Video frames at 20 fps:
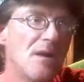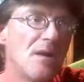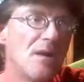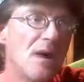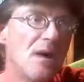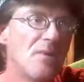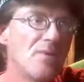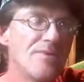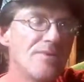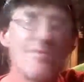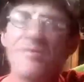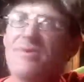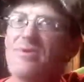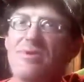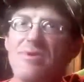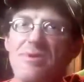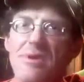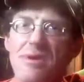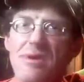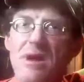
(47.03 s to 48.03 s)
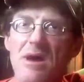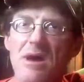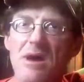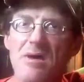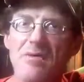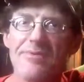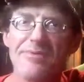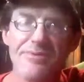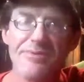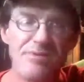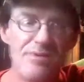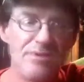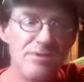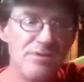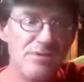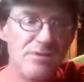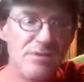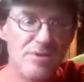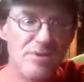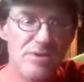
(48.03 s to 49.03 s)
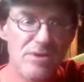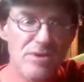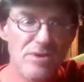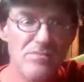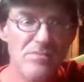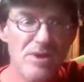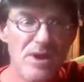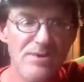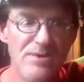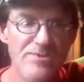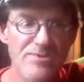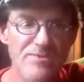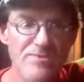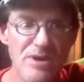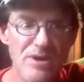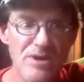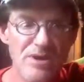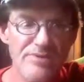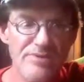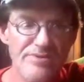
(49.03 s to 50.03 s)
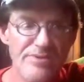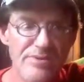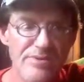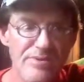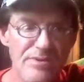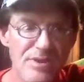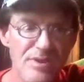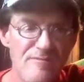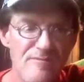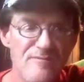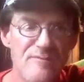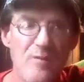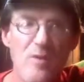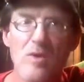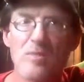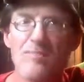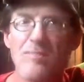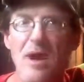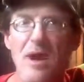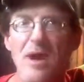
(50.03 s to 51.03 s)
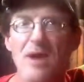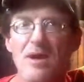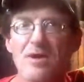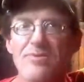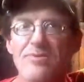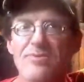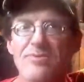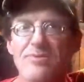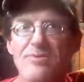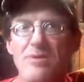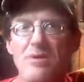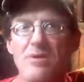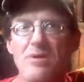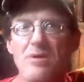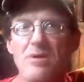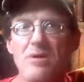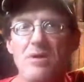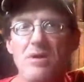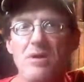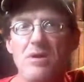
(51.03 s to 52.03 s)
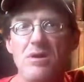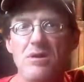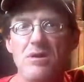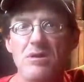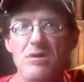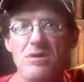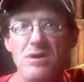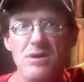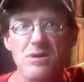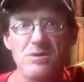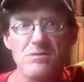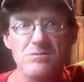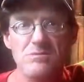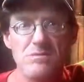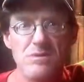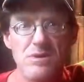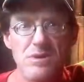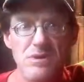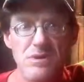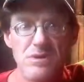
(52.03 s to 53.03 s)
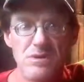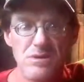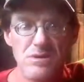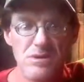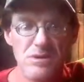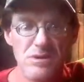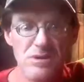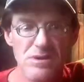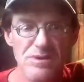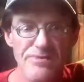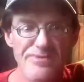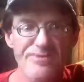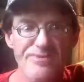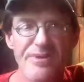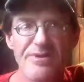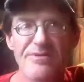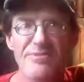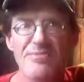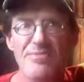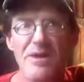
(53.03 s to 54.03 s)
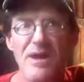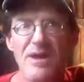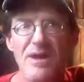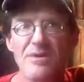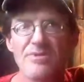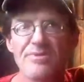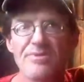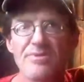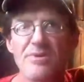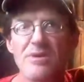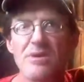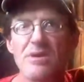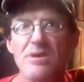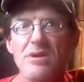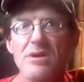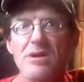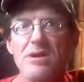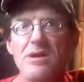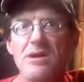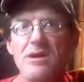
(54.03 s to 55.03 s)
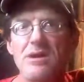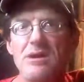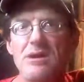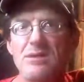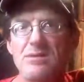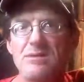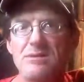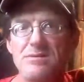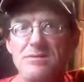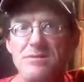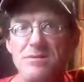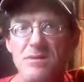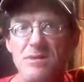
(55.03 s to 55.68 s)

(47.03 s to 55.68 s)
I went to the greenhouse and you can buy tomatoes in 4 packs or 6 packs, and